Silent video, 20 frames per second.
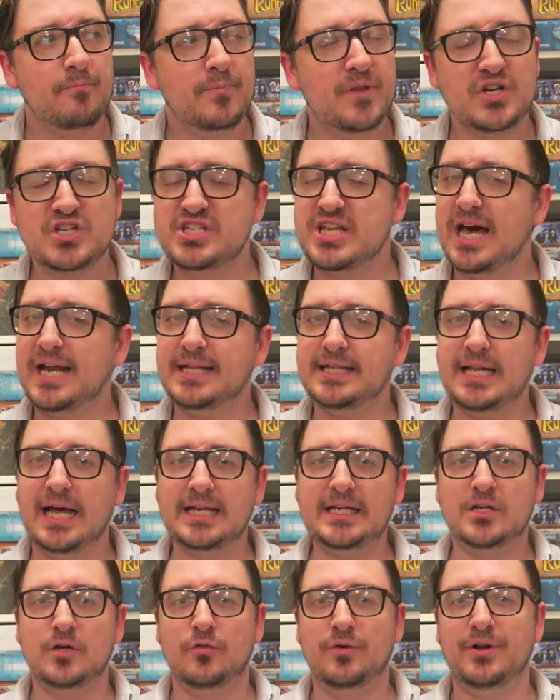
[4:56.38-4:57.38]
There's not a
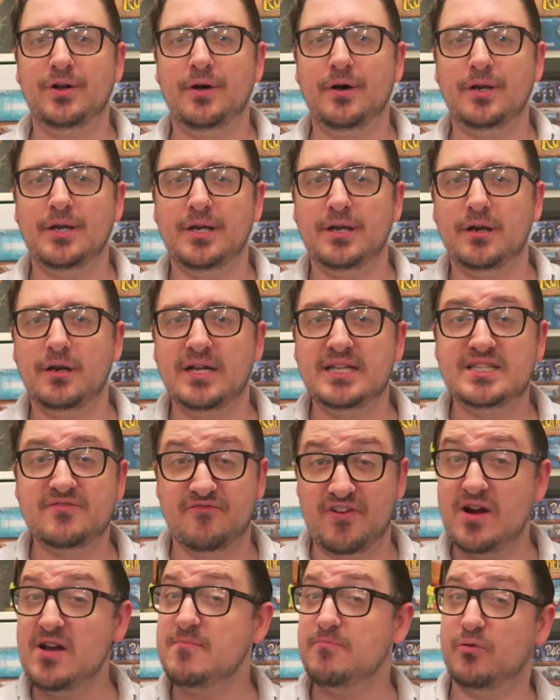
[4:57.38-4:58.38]
lot going on here. It's
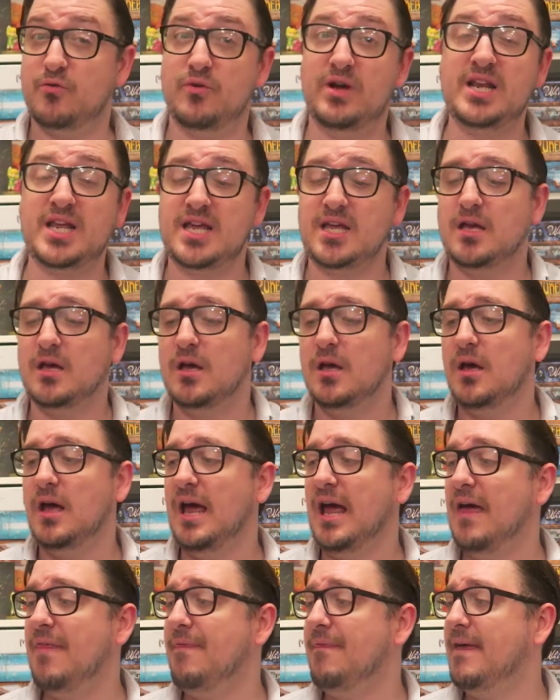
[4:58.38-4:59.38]
very pretty.
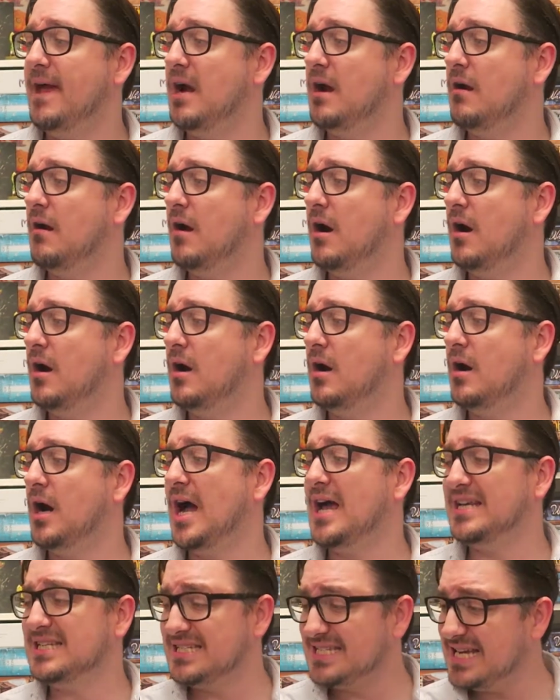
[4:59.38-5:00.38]
And
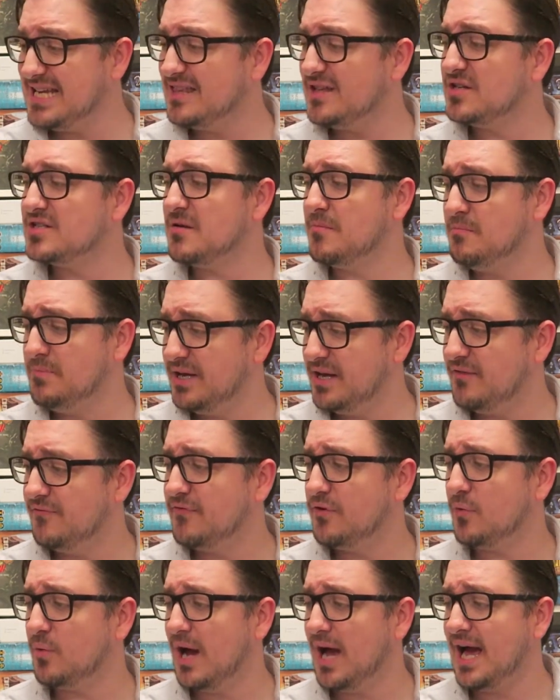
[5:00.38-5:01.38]
I see there's a bit of
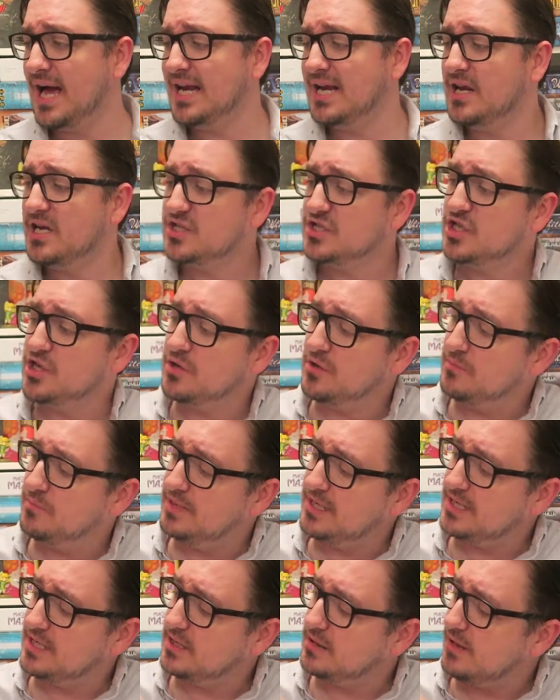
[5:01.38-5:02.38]
variety because you can
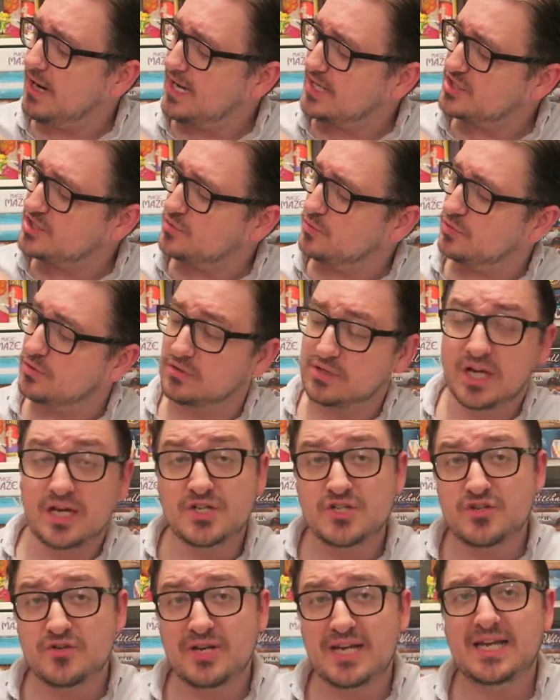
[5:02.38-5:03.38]
pick your actual
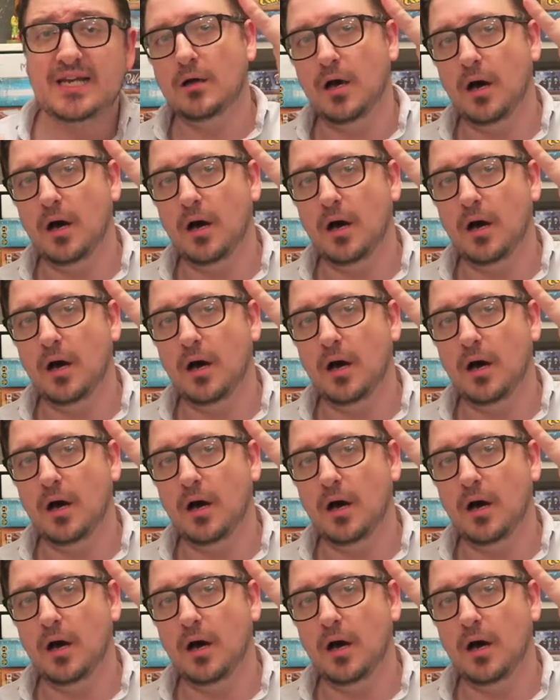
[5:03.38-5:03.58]
country,